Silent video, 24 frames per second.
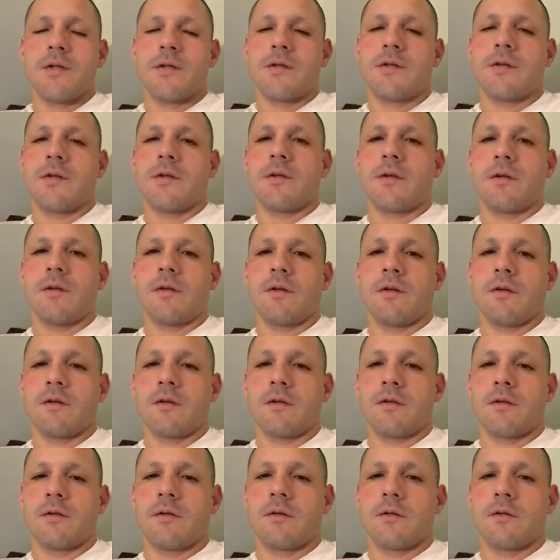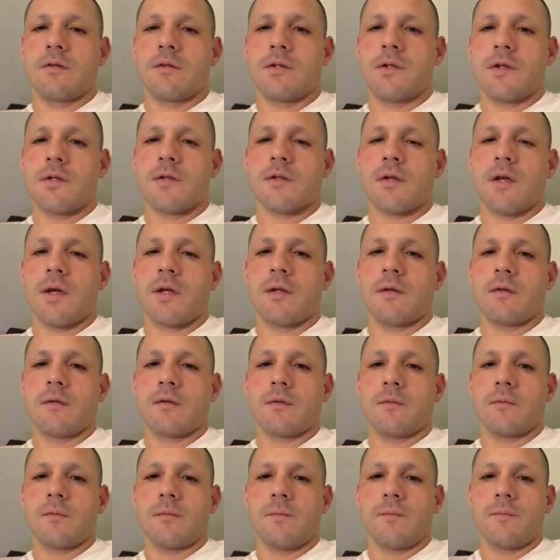to your just like
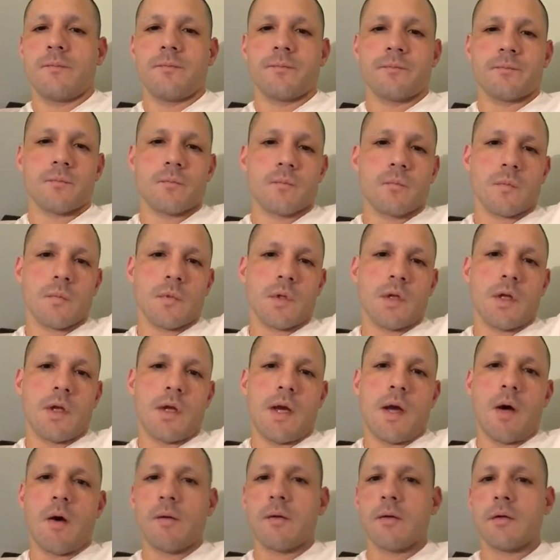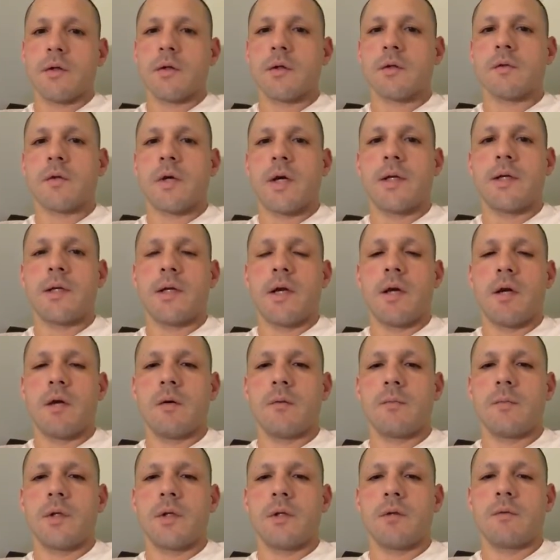how I look right
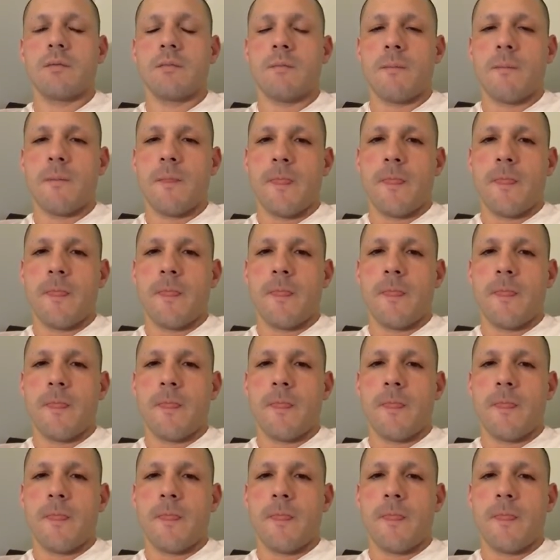now. I mean,